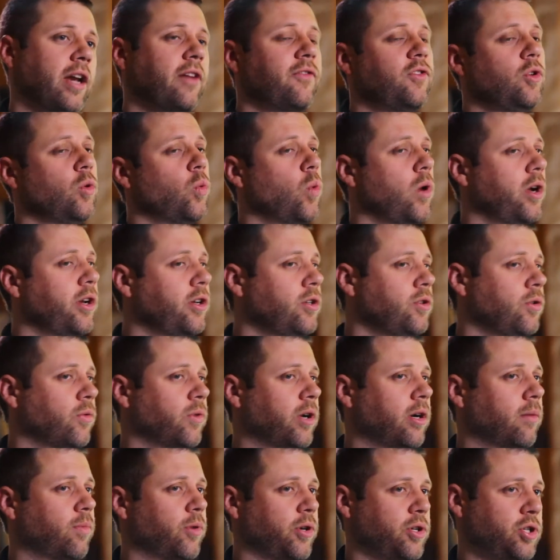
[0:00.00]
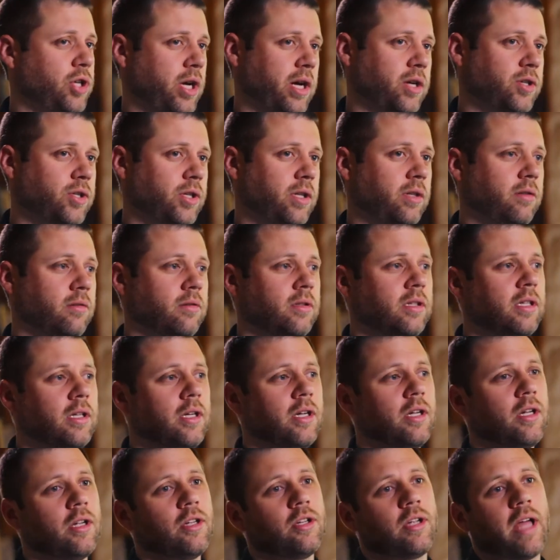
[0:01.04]
If you want to do rear projection,
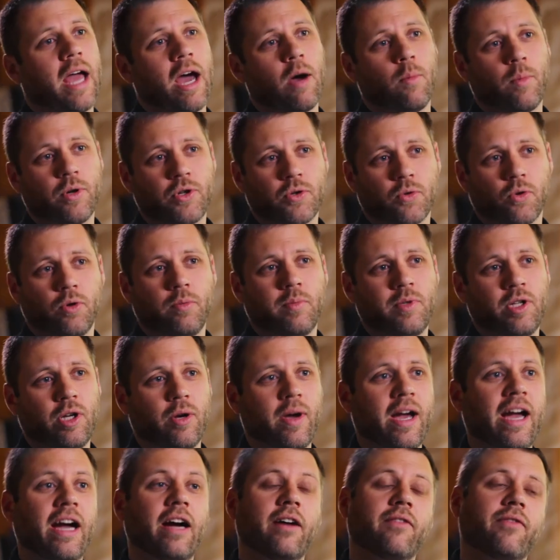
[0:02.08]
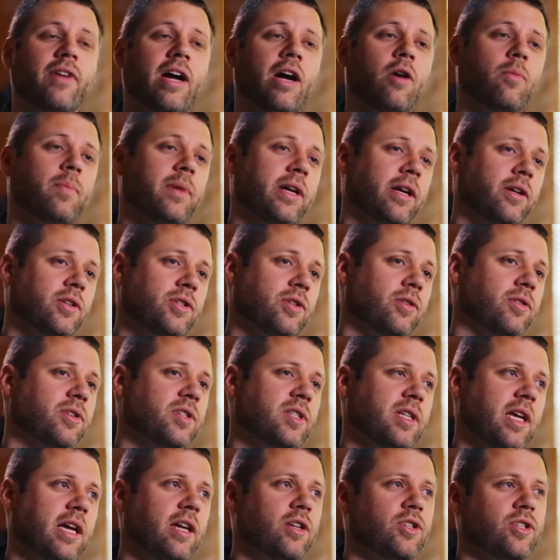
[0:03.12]
how much room do you have? How big is your
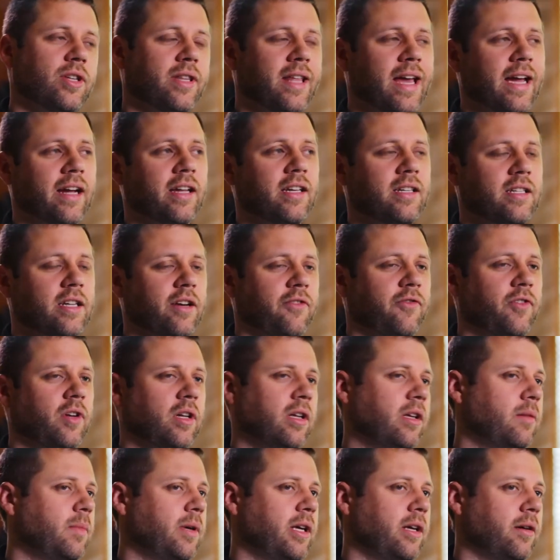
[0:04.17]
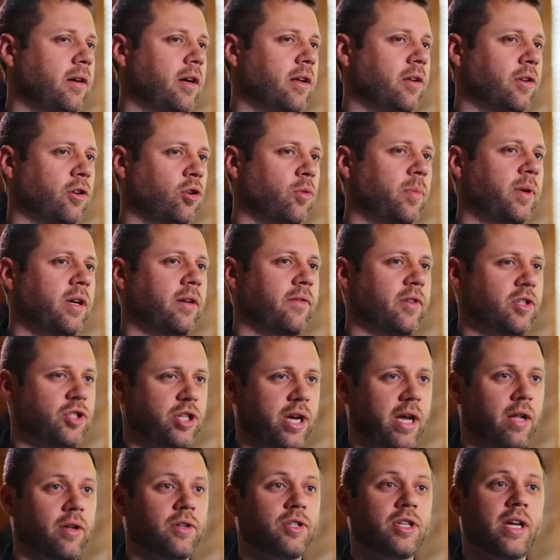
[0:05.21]
stage? That can definitely be a little bit of a
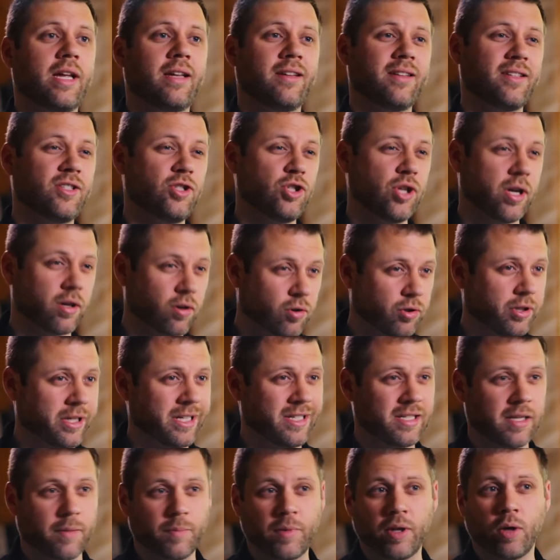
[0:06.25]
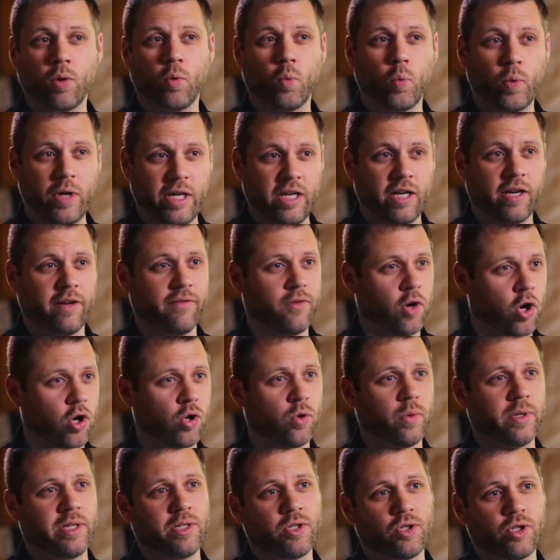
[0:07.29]
challenge and generally something we have
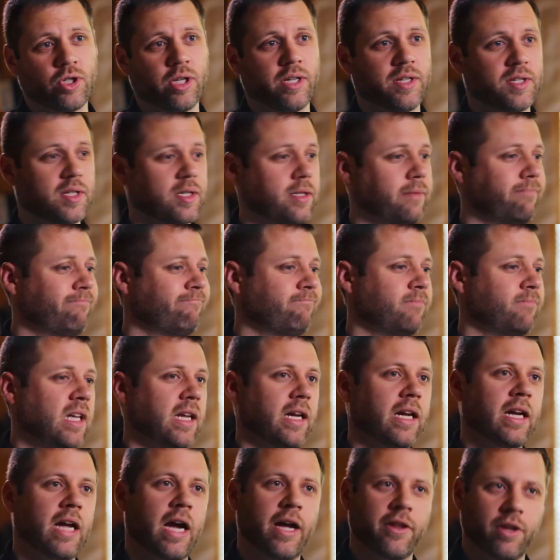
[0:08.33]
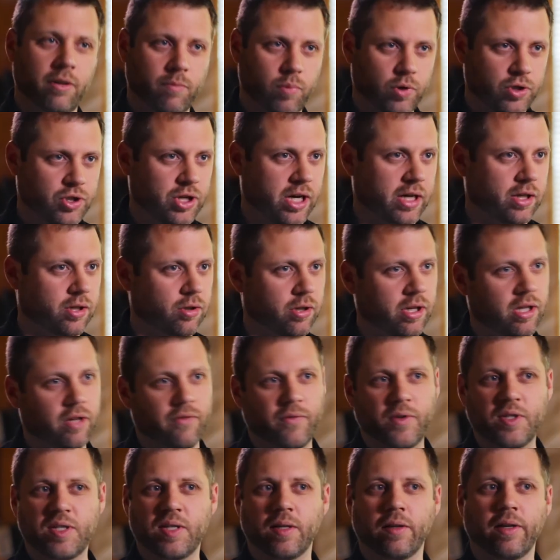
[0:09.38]
always just gotten the projector in the
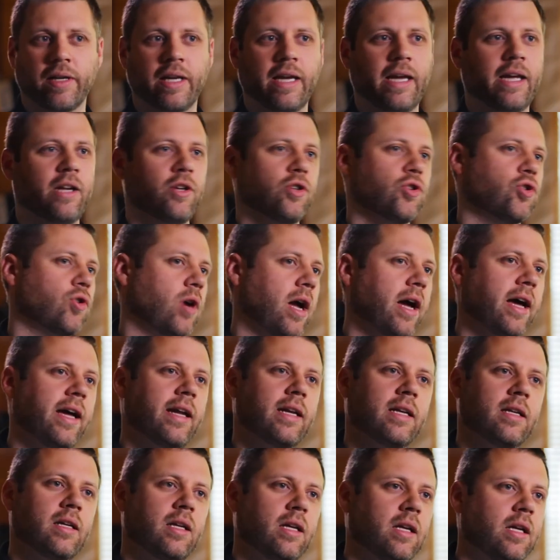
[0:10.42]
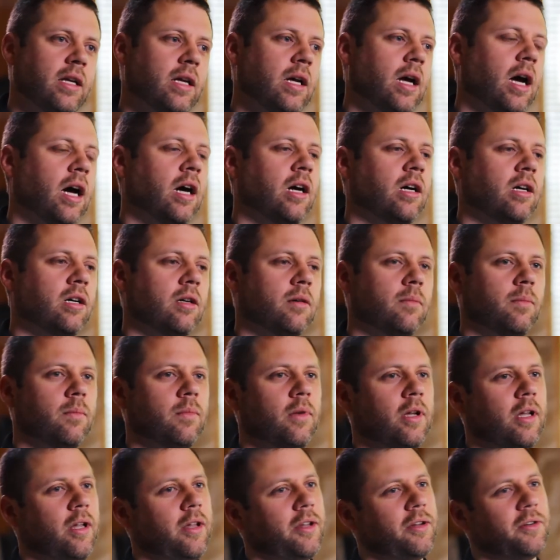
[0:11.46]
facility and tried. Um,
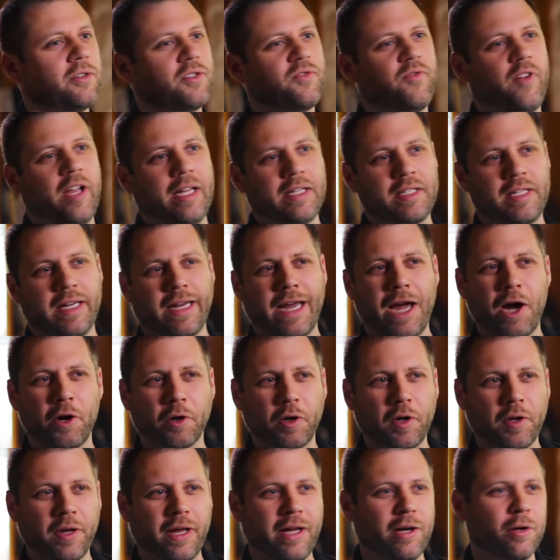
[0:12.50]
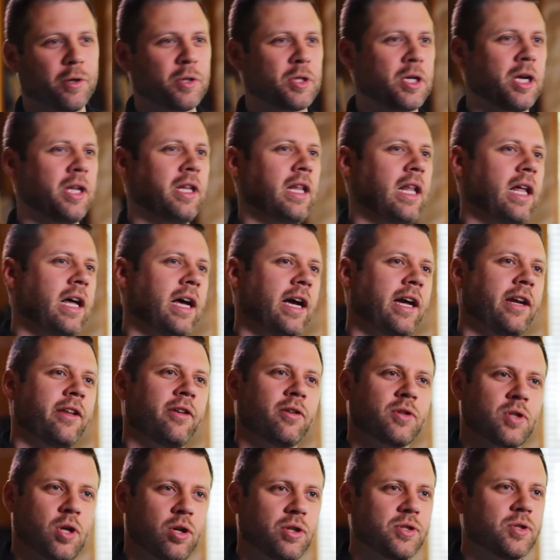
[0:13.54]
there's fancy calculators online and
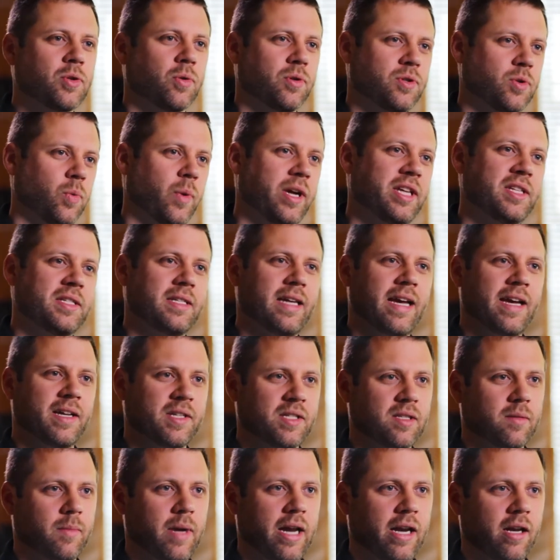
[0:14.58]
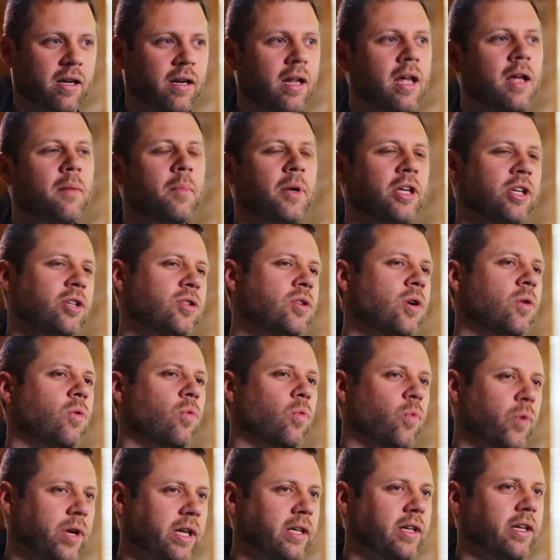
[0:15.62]
there's all sorts of ways to estimate it, but you don't
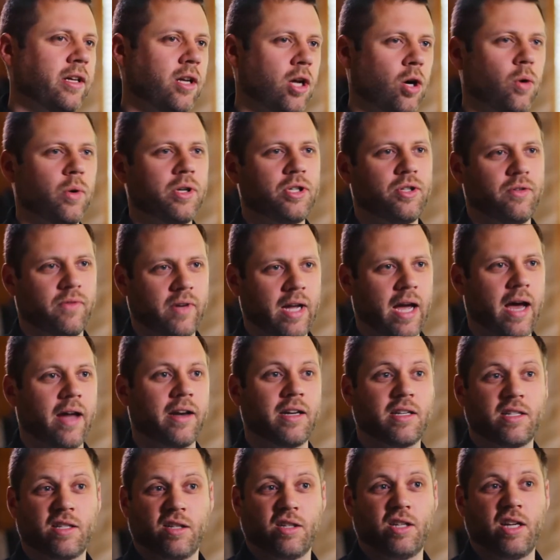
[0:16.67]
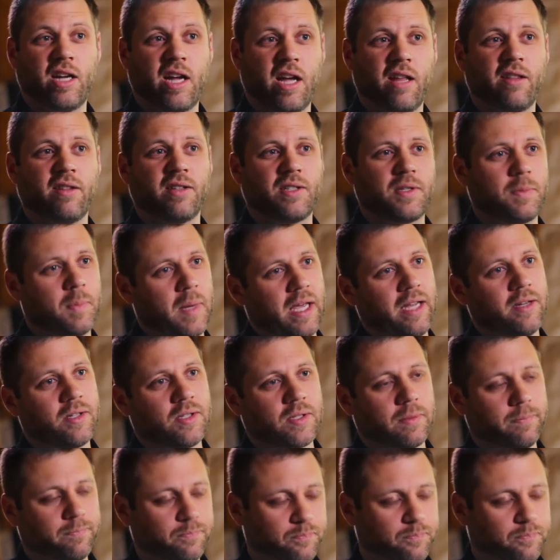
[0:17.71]
really know what you've got until you get in the space.